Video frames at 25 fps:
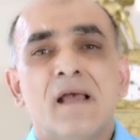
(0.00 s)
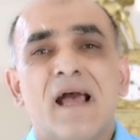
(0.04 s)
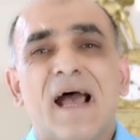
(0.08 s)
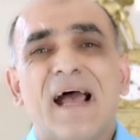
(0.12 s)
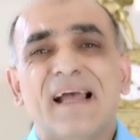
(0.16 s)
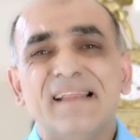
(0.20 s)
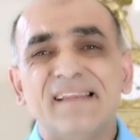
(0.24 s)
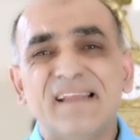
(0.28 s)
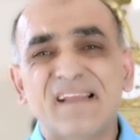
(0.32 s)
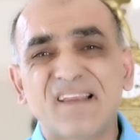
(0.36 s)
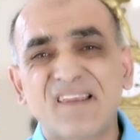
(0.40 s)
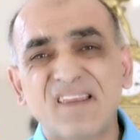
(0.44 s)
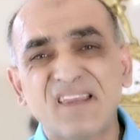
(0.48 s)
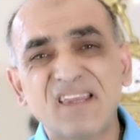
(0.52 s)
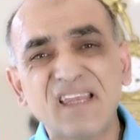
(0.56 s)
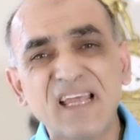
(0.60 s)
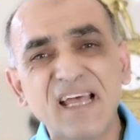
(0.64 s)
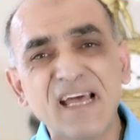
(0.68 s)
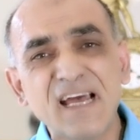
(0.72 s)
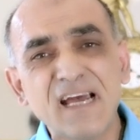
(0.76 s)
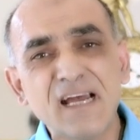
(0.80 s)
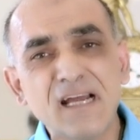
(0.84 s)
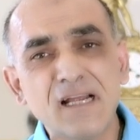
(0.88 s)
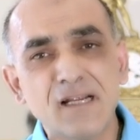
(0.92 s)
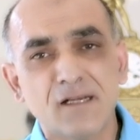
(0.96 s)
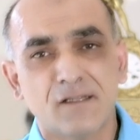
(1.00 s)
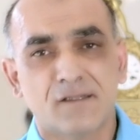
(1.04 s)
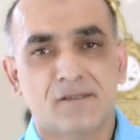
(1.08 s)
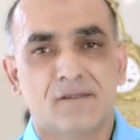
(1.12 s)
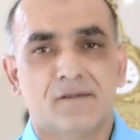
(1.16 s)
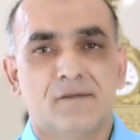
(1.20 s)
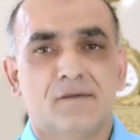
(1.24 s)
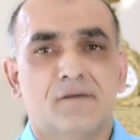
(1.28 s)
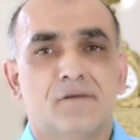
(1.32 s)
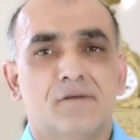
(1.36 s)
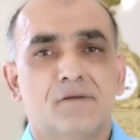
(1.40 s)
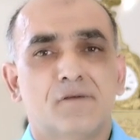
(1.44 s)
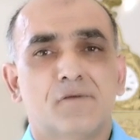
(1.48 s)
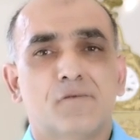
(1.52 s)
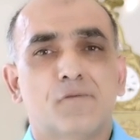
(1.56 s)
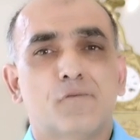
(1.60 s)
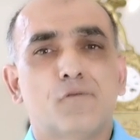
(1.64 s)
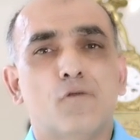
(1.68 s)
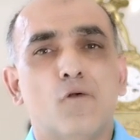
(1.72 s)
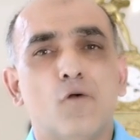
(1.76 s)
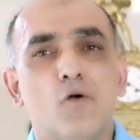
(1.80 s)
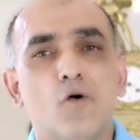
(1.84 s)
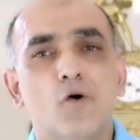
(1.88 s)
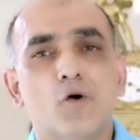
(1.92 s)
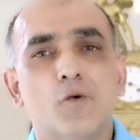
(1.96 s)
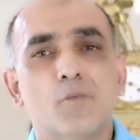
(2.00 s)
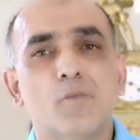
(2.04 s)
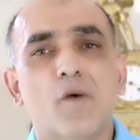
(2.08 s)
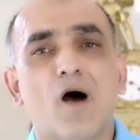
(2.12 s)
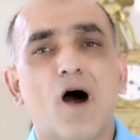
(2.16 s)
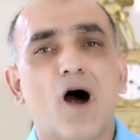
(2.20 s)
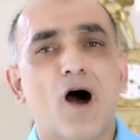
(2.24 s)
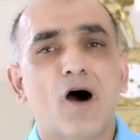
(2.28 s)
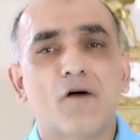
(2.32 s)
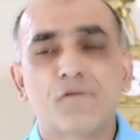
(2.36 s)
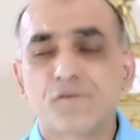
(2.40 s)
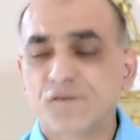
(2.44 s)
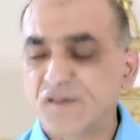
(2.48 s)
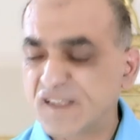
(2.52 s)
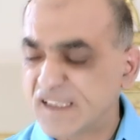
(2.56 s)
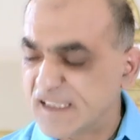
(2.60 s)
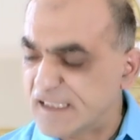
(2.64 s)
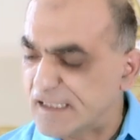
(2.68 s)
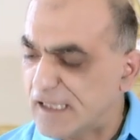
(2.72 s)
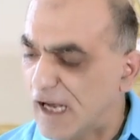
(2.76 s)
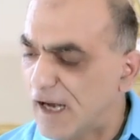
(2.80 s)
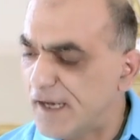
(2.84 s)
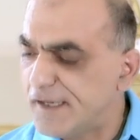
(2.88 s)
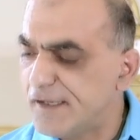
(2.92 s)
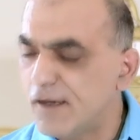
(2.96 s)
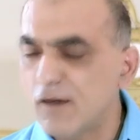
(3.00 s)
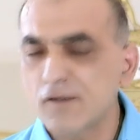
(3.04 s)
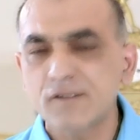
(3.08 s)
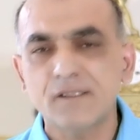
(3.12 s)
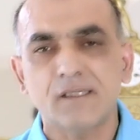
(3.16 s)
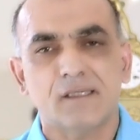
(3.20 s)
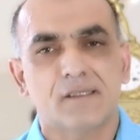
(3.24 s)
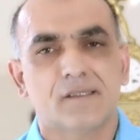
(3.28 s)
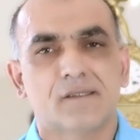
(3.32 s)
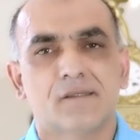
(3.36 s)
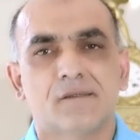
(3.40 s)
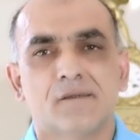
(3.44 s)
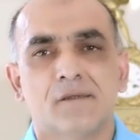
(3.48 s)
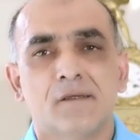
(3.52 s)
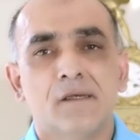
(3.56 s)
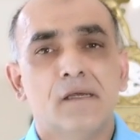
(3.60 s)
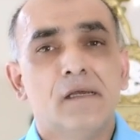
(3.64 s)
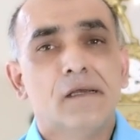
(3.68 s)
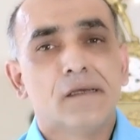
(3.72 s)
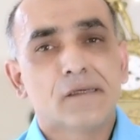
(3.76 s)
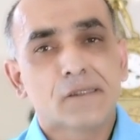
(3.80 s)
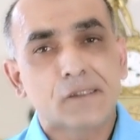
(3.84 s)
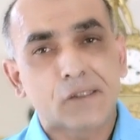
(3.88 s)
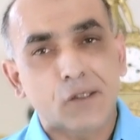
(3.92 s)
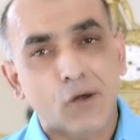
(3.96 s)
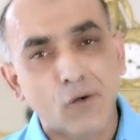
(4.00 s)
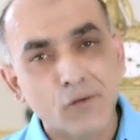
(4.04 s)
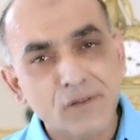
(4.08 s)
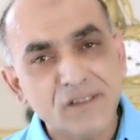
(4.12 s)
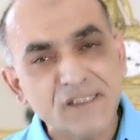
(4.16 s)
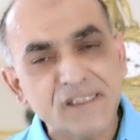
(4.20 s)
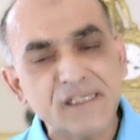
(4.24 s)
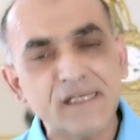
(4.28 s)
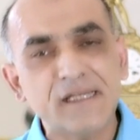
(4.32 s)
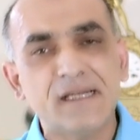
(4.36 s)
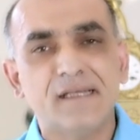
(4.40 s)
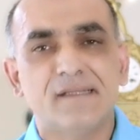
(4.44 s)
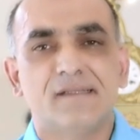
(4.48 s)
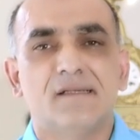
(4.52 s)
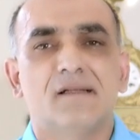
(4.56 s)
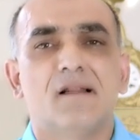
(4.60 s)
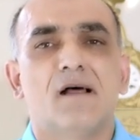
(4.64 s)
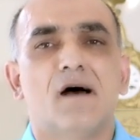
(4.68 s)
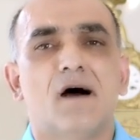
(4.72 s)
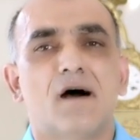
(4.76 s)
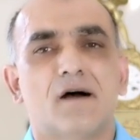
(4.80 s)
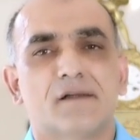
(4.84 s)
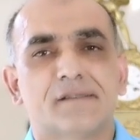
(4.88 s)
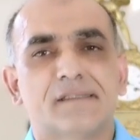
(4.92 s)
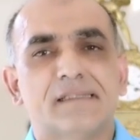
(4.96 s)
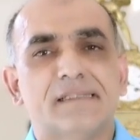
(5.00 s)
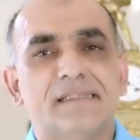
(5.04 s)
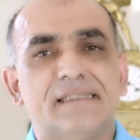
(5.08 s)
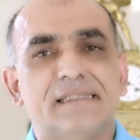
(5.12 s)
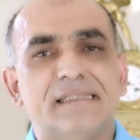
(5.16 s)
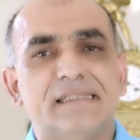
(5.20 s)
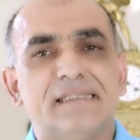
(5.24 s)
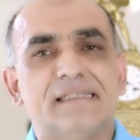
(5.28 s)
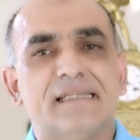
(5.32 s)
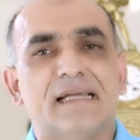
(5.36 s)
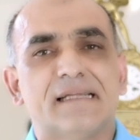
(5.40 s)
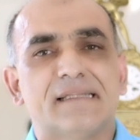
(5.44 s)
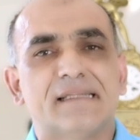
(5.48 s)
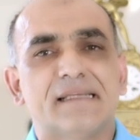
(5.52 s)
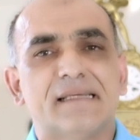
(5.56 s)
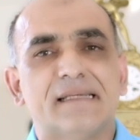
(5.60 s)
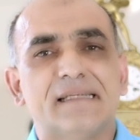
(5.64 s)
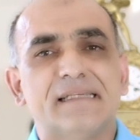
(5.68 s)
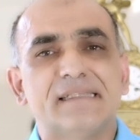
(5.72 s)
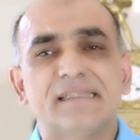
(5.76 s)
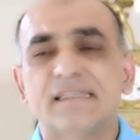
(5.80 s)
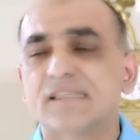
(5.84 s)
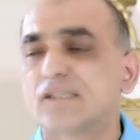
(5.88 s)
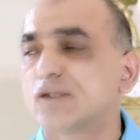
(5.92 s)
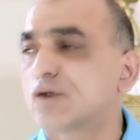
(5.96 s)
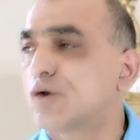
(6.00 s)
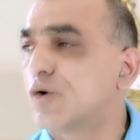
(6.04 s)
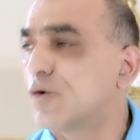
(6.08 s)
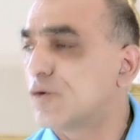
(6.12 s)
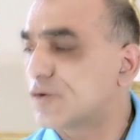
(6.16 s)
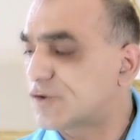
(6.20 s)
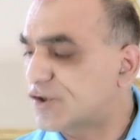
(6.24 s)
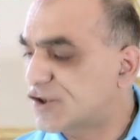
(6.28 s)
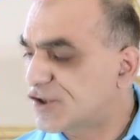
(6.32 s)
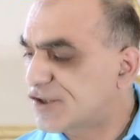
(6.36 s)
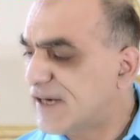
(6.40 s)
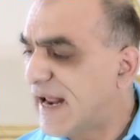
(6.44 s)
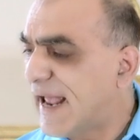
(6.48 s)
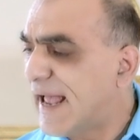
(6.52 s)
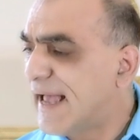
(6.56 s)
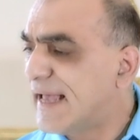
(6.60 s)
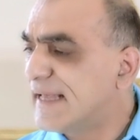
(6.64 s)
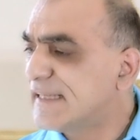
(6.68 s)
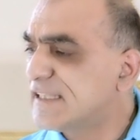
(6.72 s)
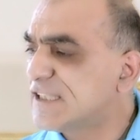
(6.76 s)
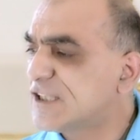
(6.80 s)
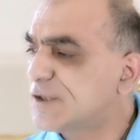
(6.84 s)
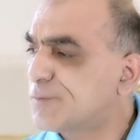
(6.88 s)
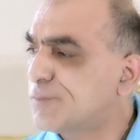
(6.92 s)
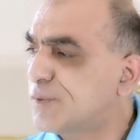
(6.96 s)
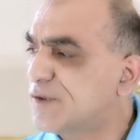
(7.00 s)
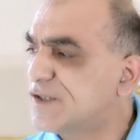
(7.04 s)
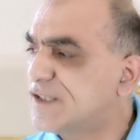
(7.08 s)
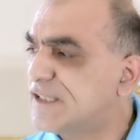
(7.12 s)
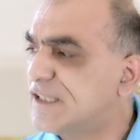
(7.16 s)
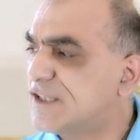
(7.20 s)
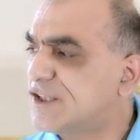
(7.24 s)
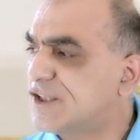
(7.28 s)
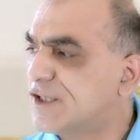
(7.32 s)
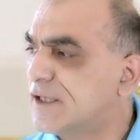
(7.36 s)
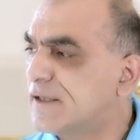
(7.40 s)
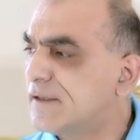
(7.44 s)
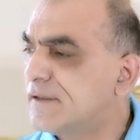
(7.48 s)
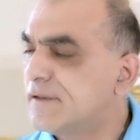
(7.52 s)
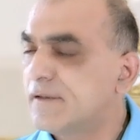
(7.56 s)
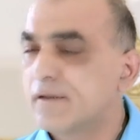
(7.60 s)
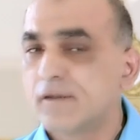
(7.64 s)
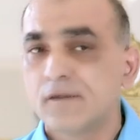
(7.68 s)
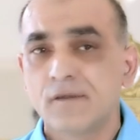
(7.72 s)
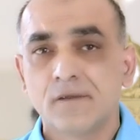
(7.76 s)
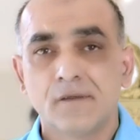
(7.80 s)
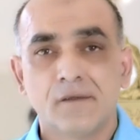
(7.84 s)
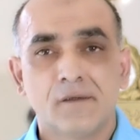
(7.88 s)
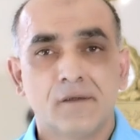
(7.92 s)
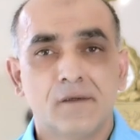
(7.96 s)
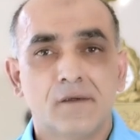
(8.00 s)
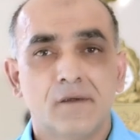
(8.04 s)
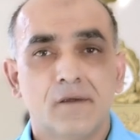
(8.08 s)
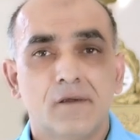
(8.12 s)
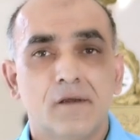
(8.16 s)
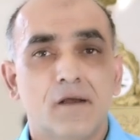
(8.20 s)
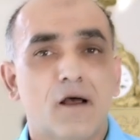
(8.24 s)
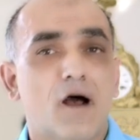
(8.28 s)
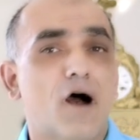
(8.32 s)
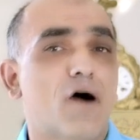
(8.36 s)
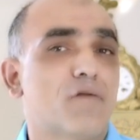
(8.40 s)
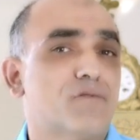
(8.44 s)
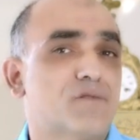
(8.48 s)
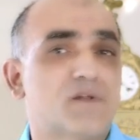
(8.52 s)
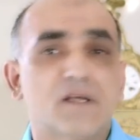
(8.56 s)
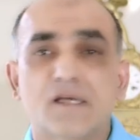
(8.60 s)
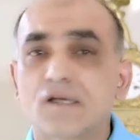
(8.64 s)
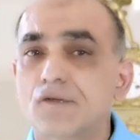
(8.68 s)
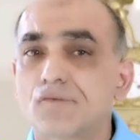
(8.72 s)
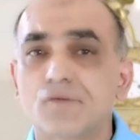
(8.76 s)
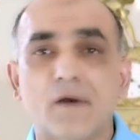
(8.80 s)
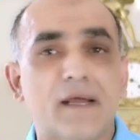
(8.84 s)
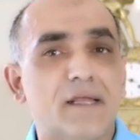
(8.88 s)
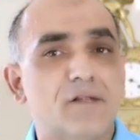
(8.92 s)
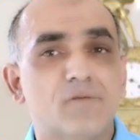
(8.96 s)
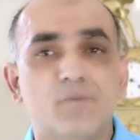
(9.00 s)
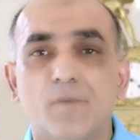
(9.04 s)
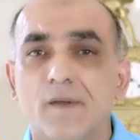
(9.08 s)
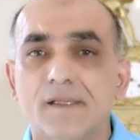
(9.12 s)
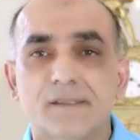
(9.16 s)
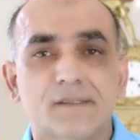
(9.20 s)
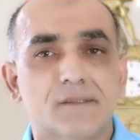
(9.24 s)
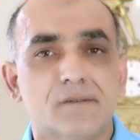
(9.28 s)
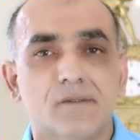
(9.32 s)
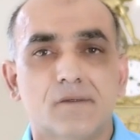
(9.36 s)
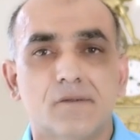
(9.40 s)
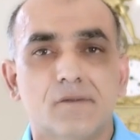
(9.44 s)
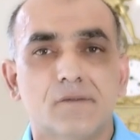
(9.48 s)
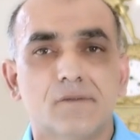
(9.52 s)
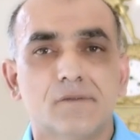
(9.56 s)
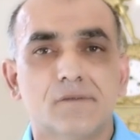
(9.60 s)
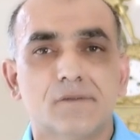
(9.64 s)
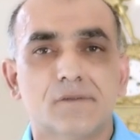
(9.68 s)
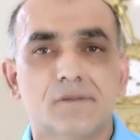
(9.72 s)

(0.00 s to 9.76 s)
and the third form of cyanotic congenital heart disease that there is is called transposition of the great vessels,